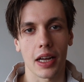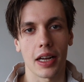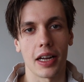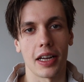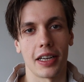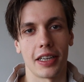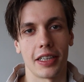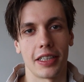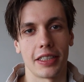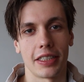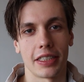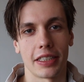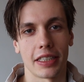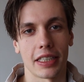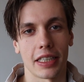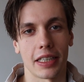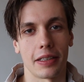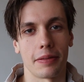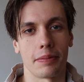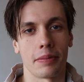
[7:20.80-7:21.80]
and
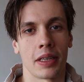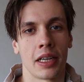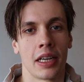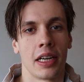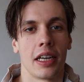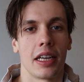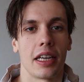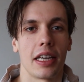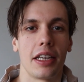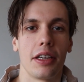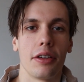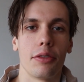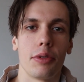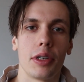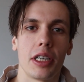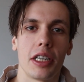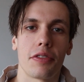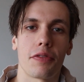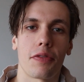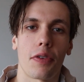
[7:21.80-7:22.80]
he
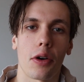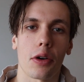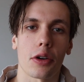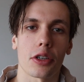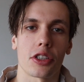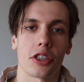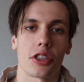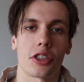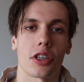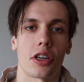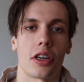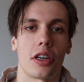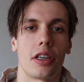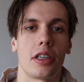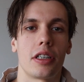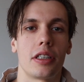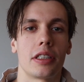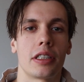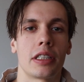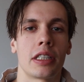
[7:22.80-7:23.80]
really focuses
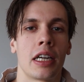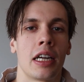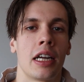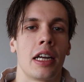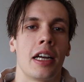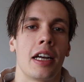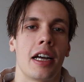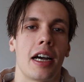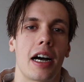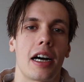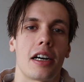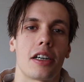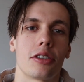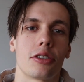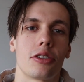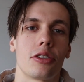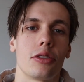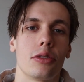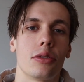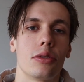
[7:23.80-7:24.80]
on how
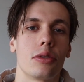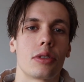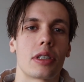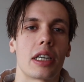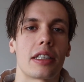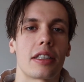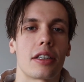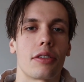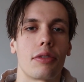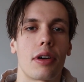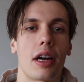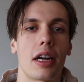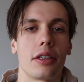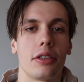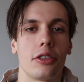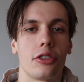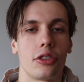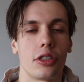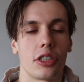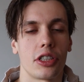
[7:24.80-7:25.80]
to get the right
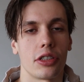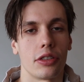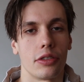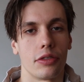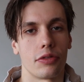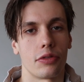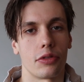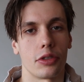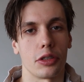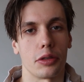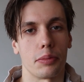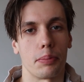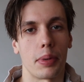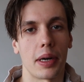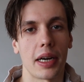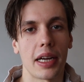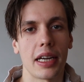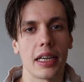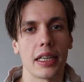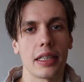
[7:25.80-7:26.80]
nutrition for your
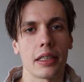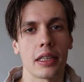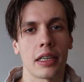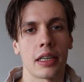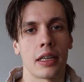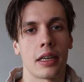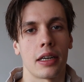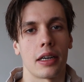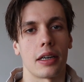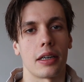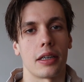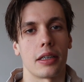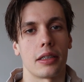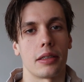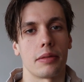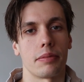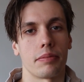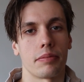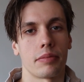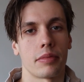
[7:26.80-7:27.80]
brain.
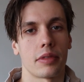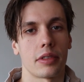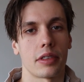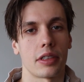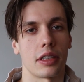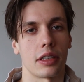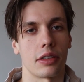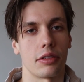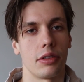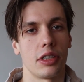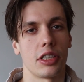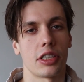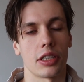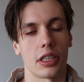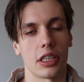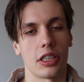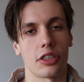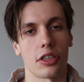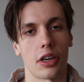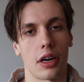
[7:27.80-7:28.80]
The reason
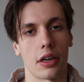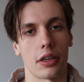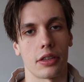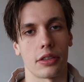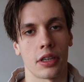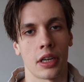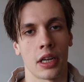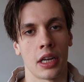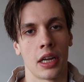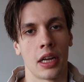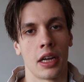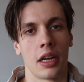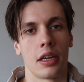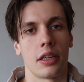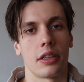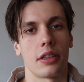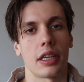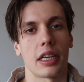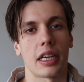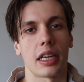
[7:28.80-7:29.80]
he started
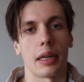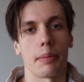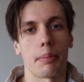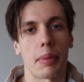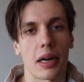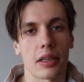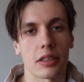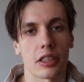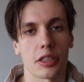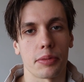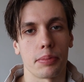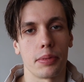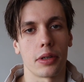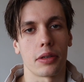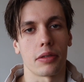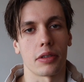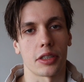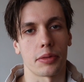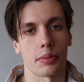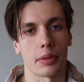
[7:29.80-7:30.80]
thinking about this
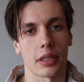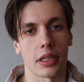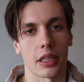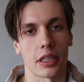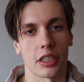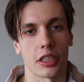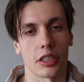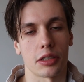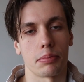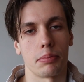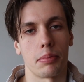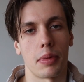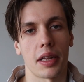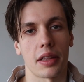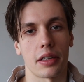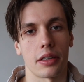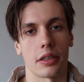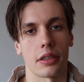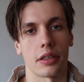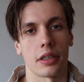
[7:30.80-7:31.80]
book was because his
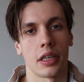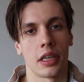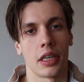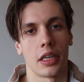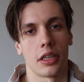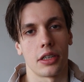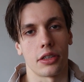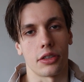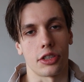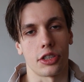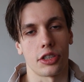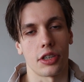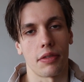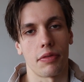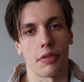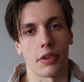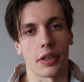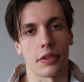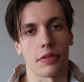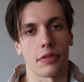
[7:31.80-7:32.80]
mother was
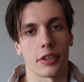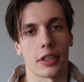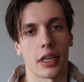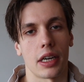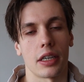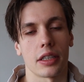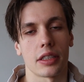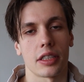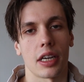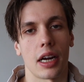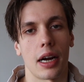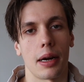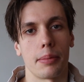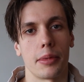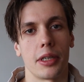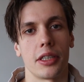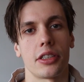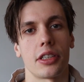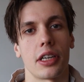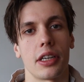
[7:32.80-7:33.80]
suffering from
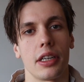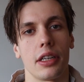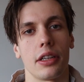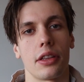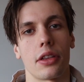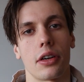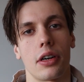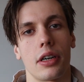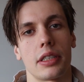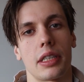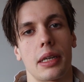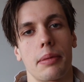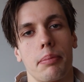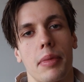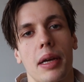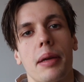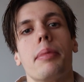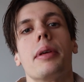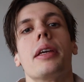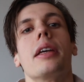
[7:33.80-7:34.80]
Alzheimer's, and he thought that
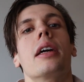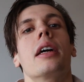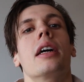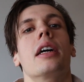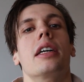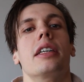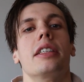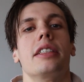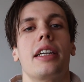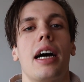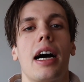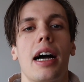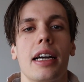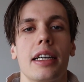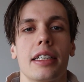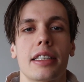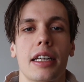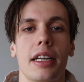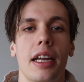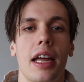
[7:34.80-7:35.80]
maybe
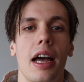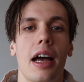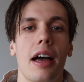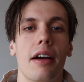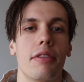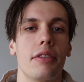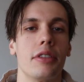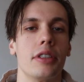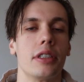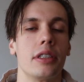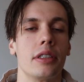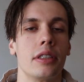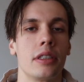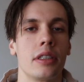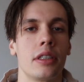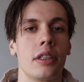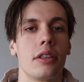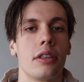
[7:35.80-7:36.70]
diet can have a